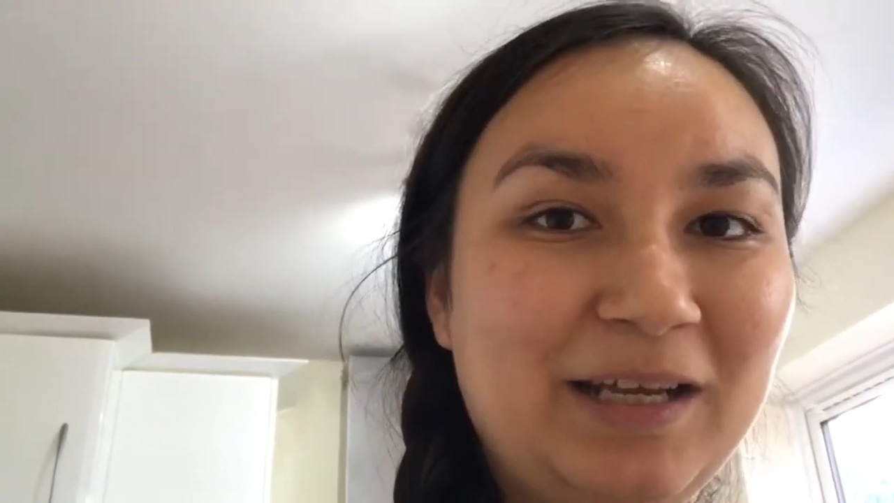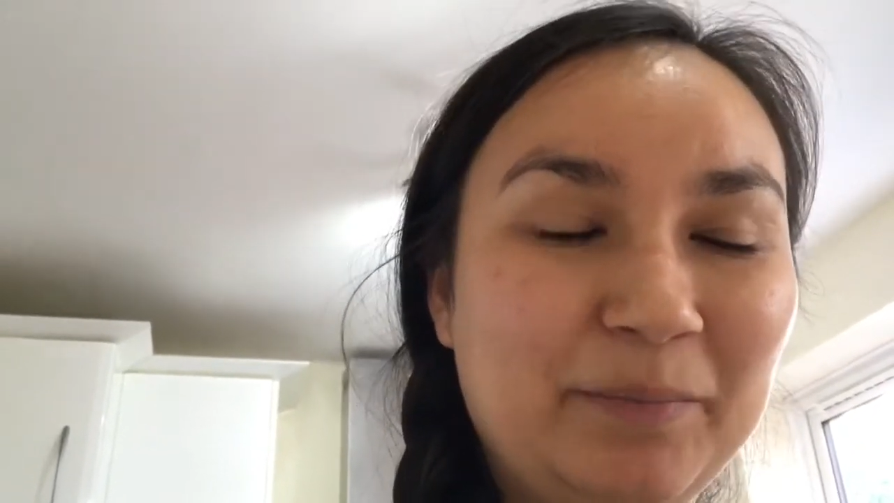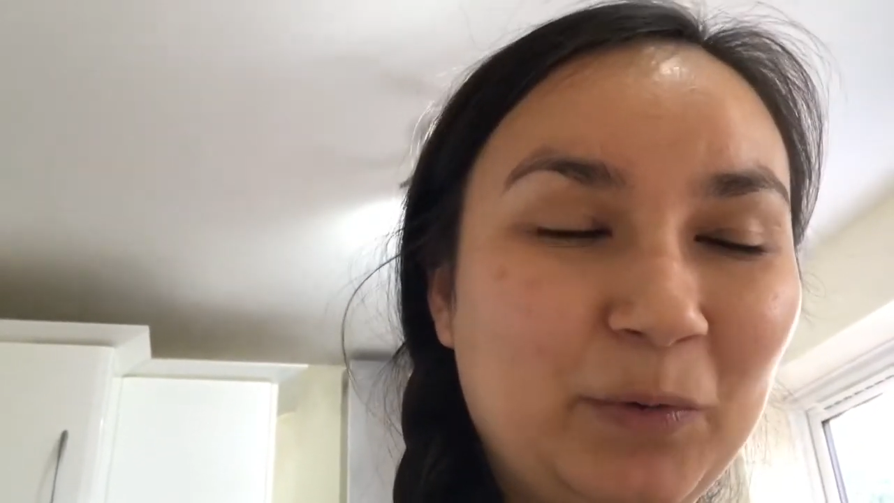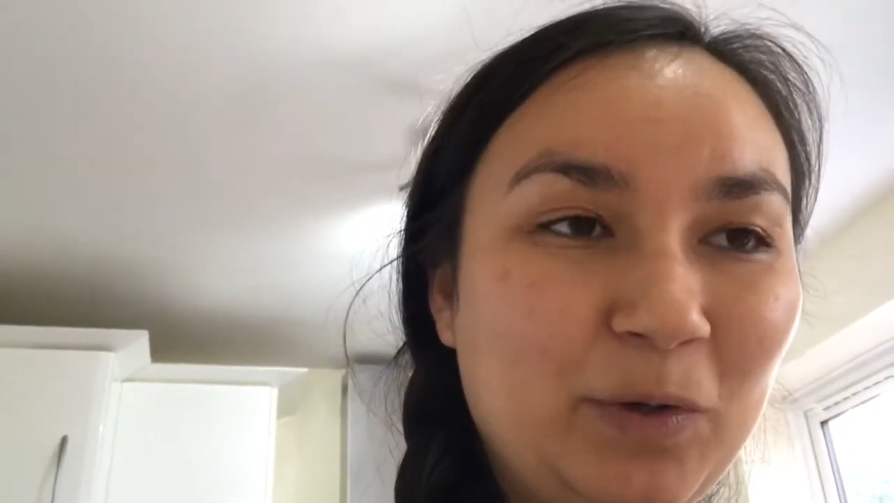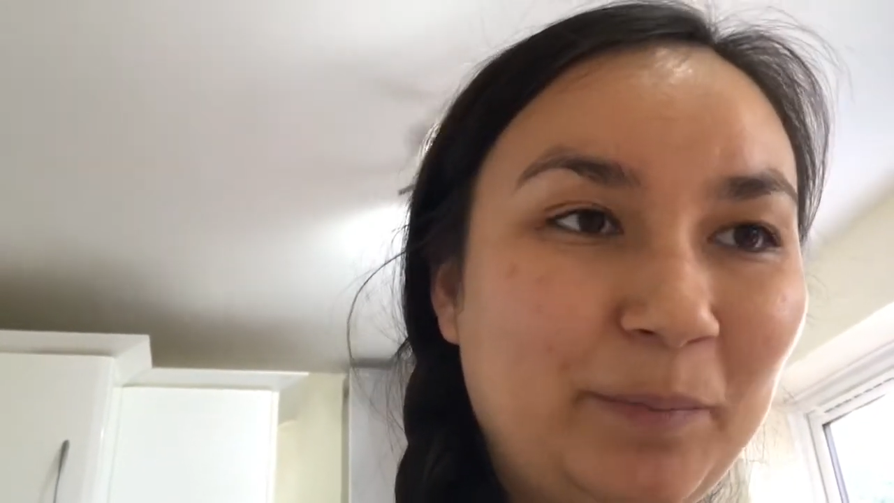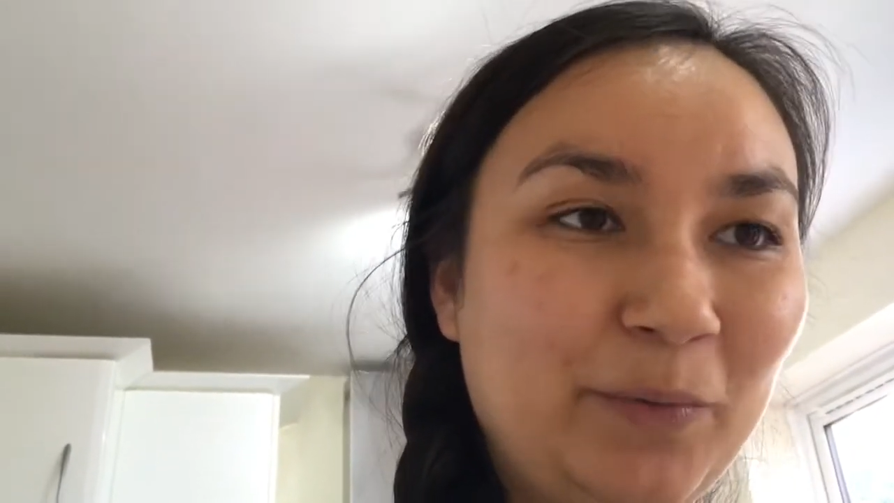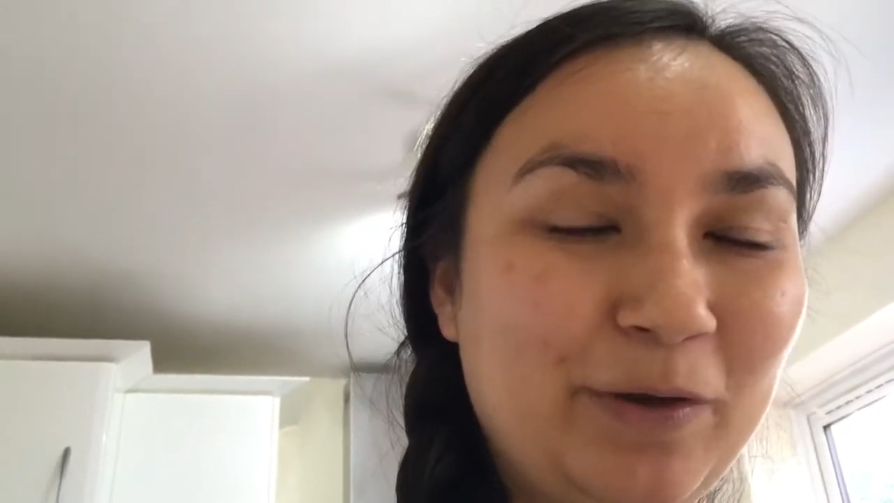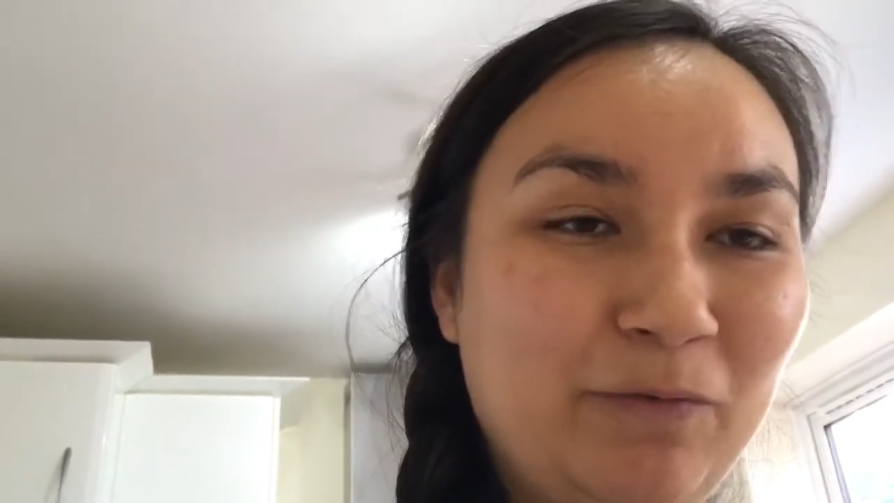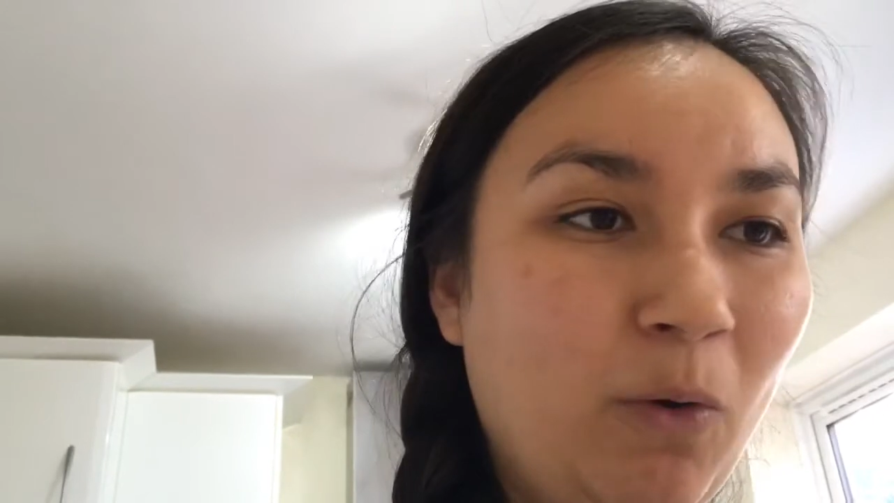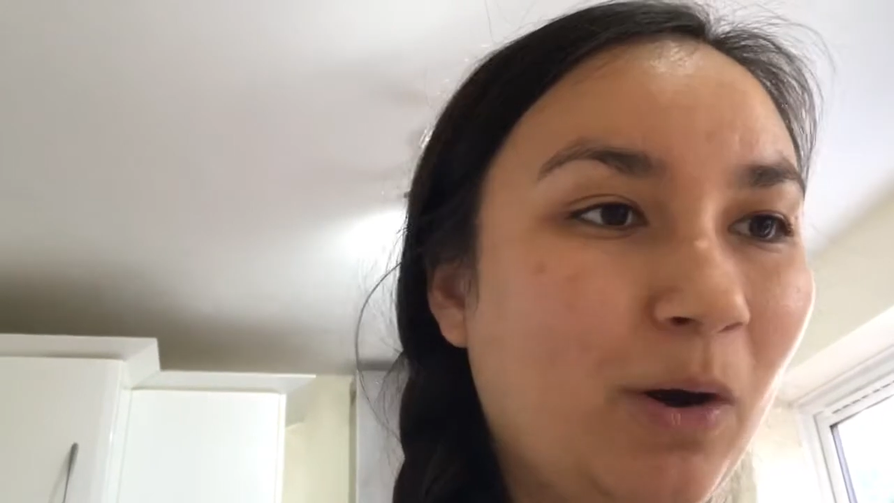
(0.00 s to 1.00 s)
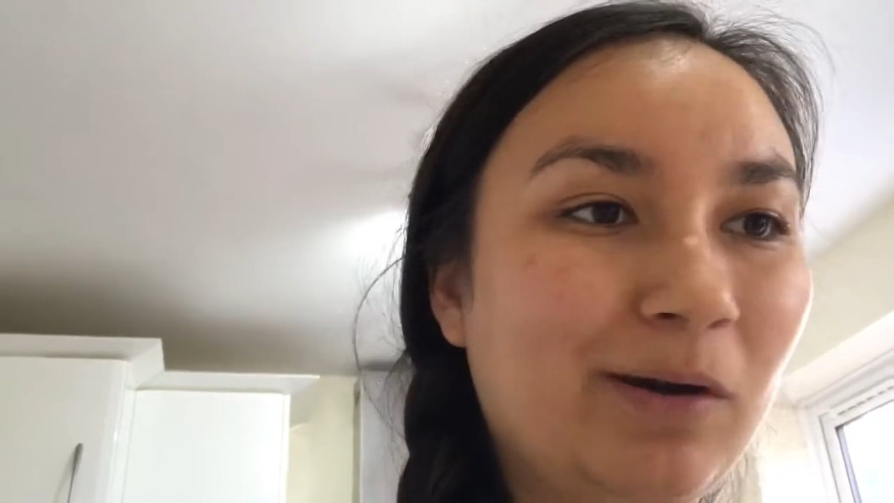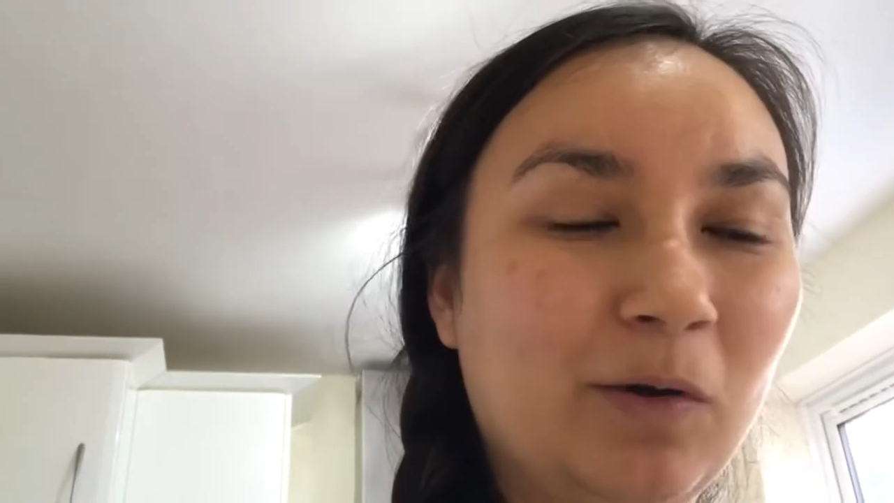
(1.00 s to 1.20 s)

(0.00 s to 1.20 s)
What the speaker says: and I'm going to work my way forward